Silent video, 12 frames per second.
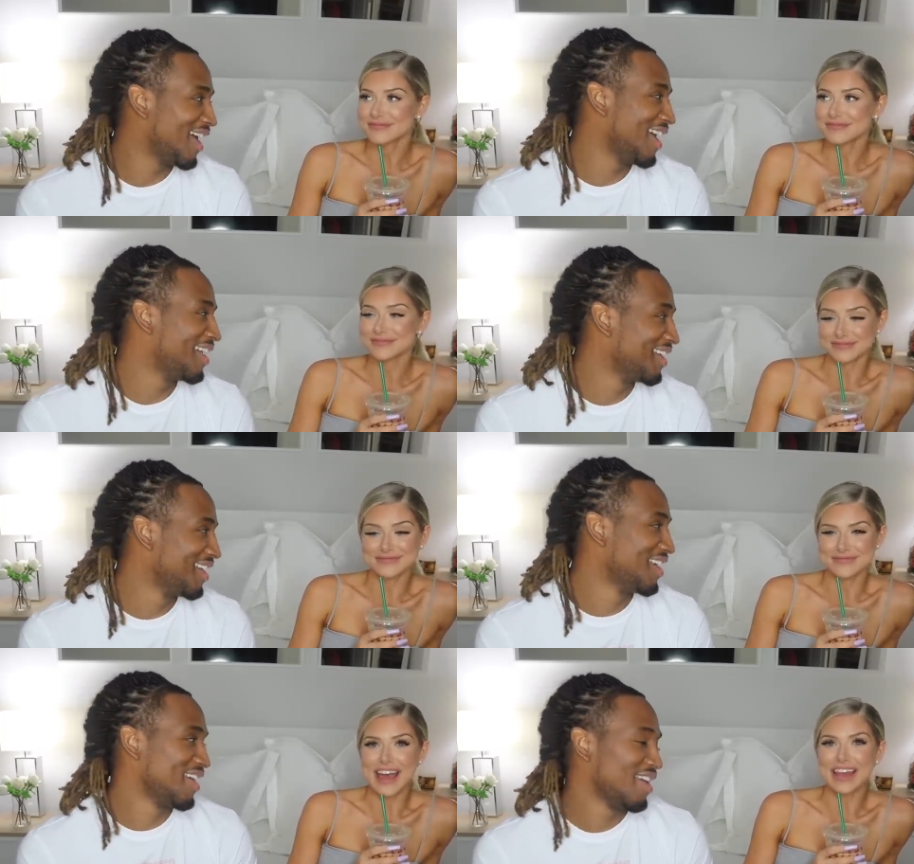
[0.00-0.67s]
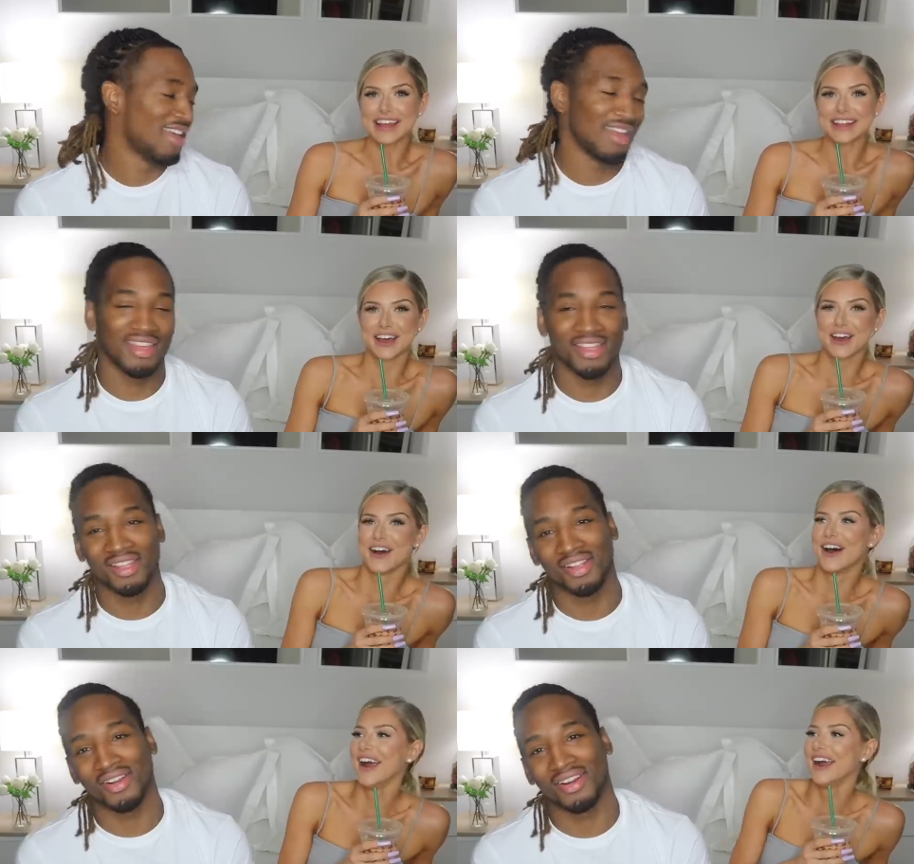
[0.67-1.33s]
Speaker 1: I like the
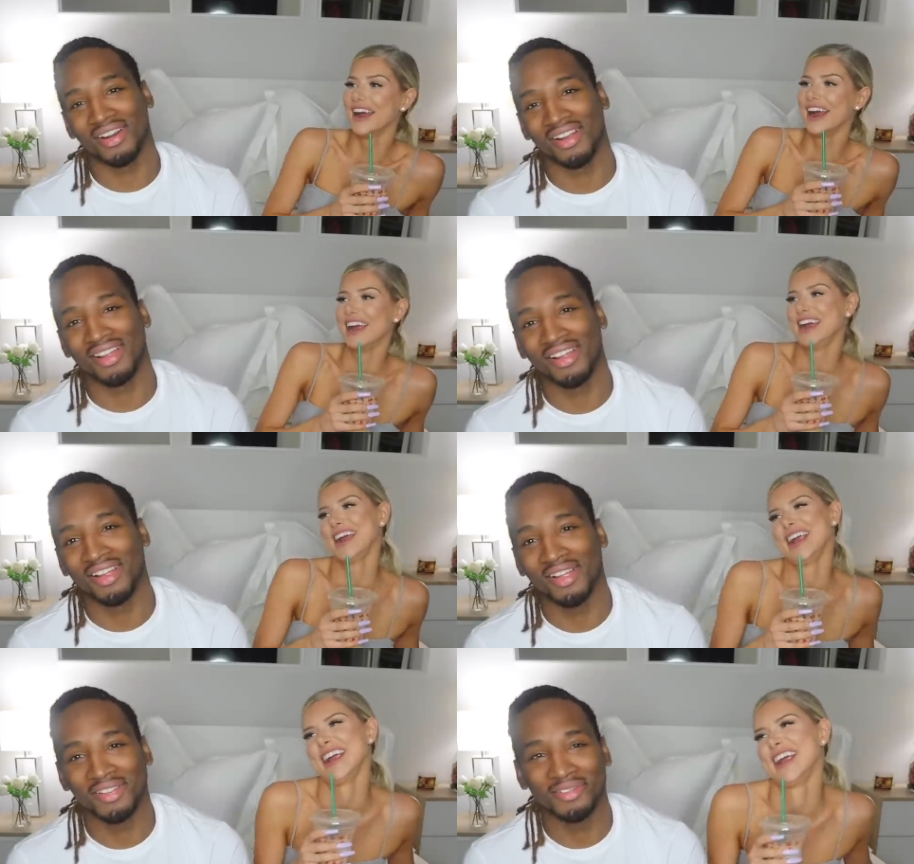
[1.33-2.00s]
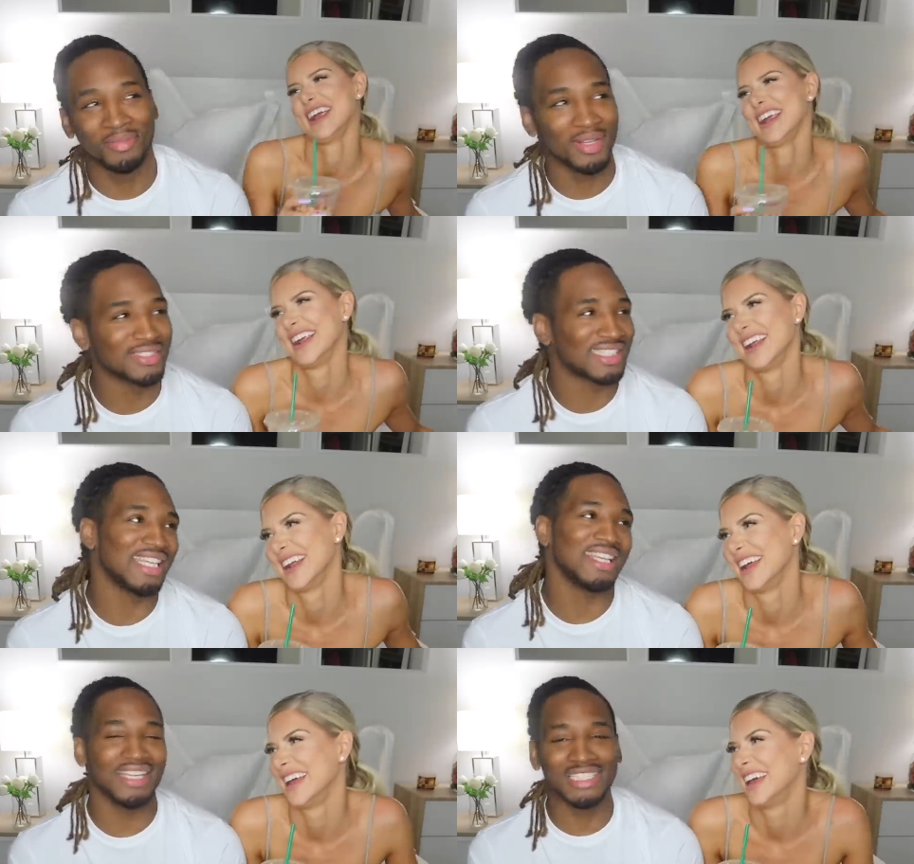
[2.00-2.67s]
car. but
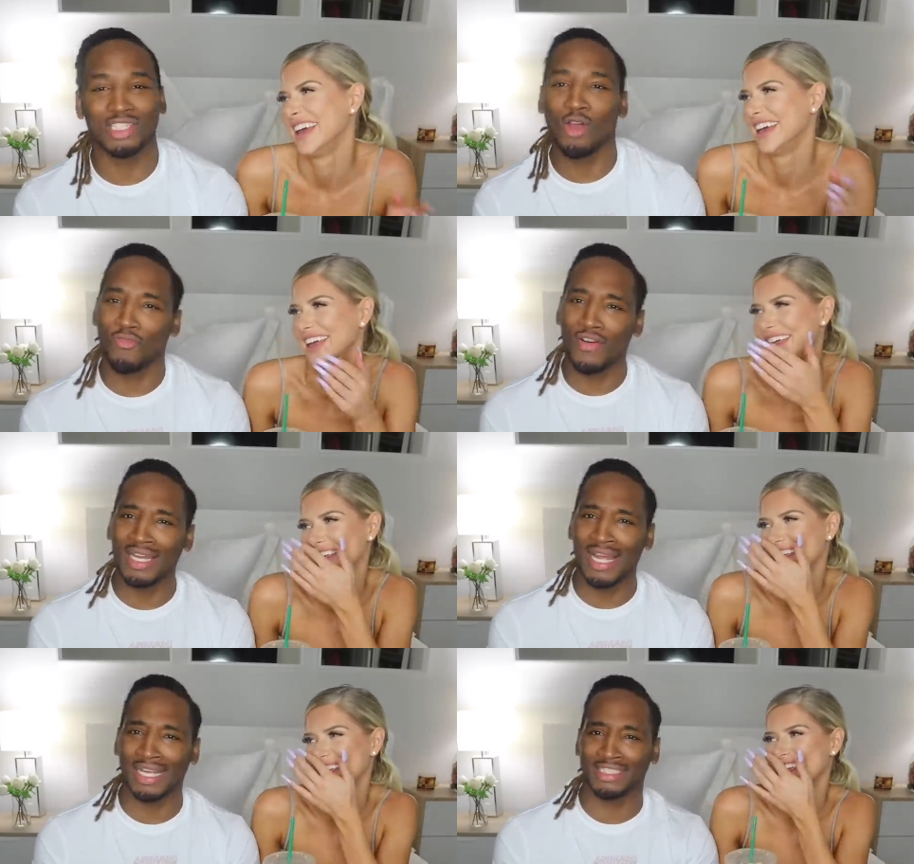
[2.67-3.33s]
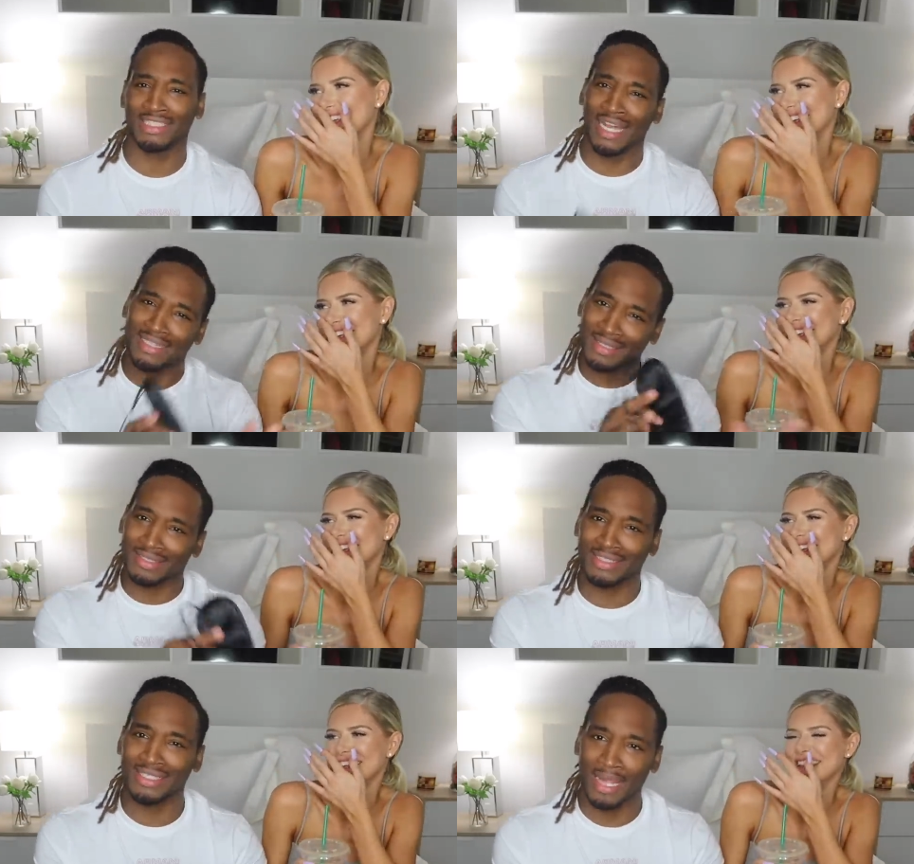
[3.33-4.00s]
see, it's so funny how she liked
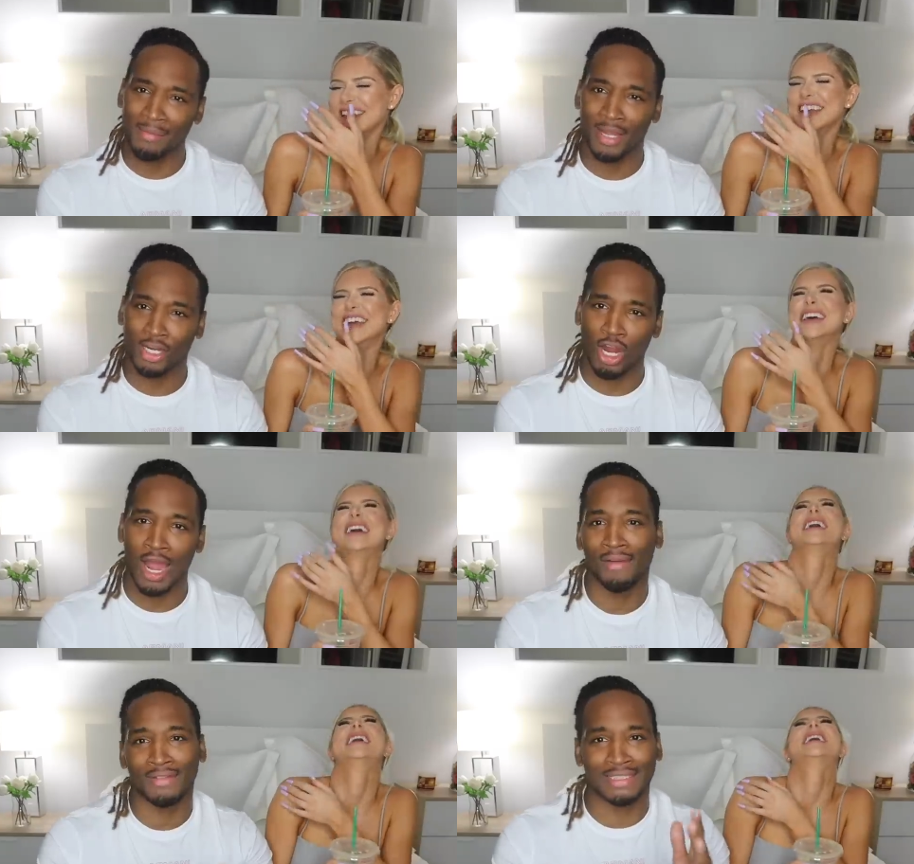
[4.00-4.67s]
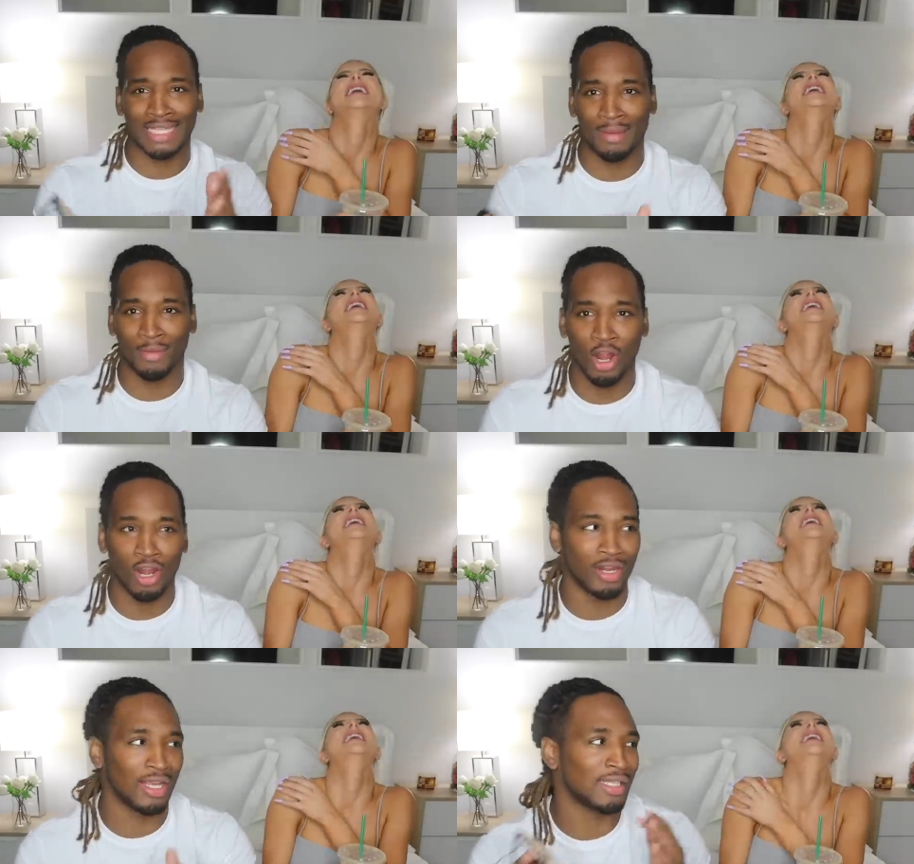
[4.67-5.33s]
it. She liked my car. I have the same
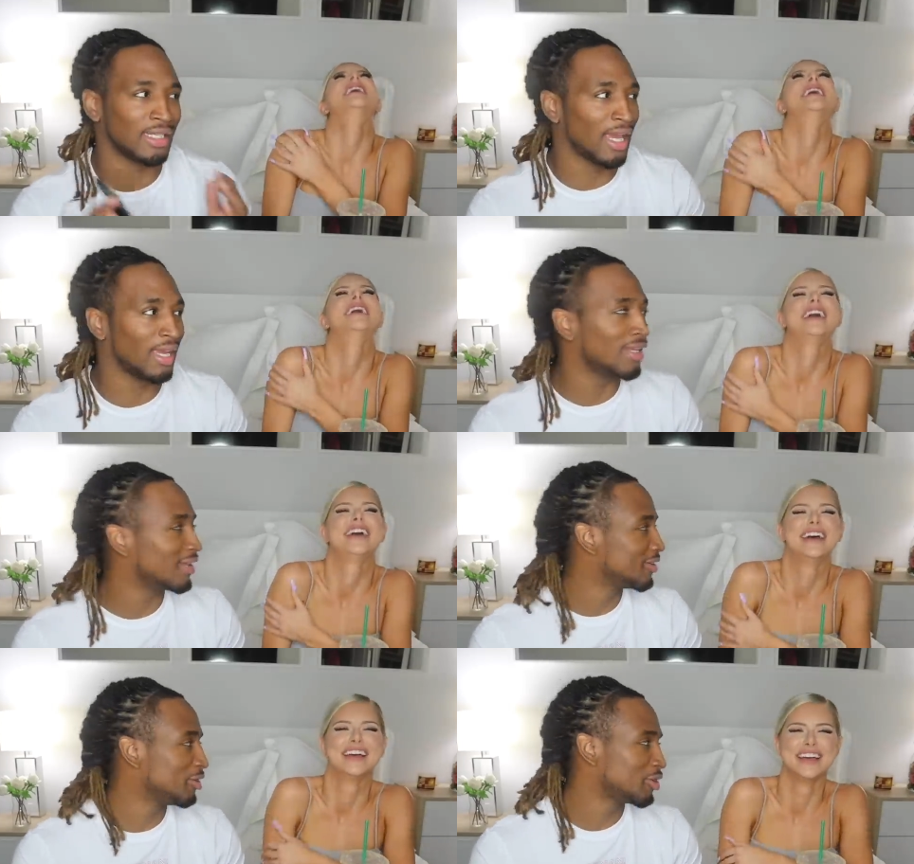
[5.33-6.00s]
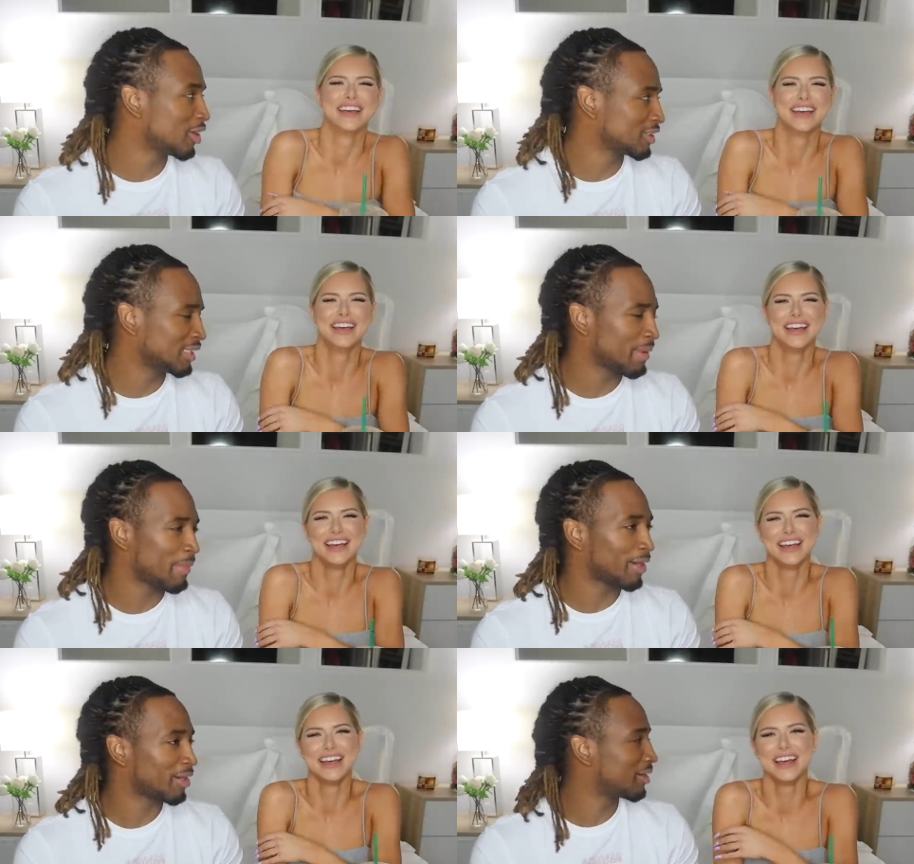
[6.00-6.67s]
car, and yet you talk shit
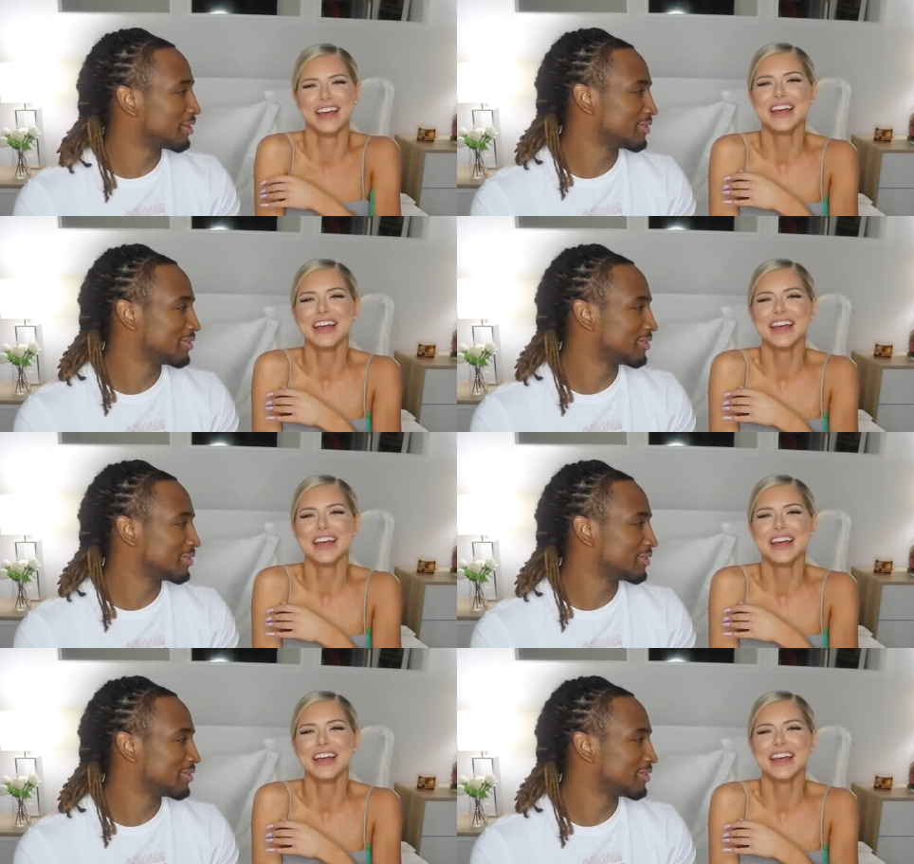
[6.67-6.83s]
about my car.